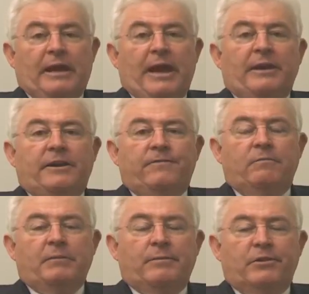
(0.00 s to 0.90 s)
And
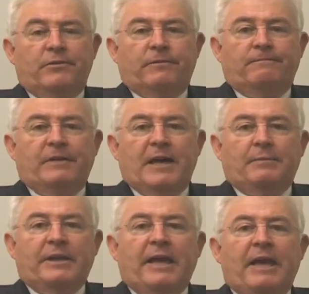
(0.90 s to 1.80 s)
different members of the
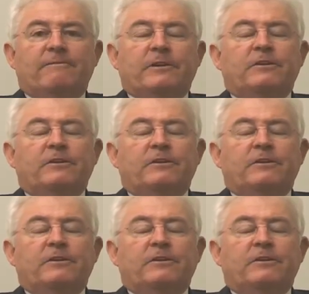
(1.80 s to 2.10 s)
family have a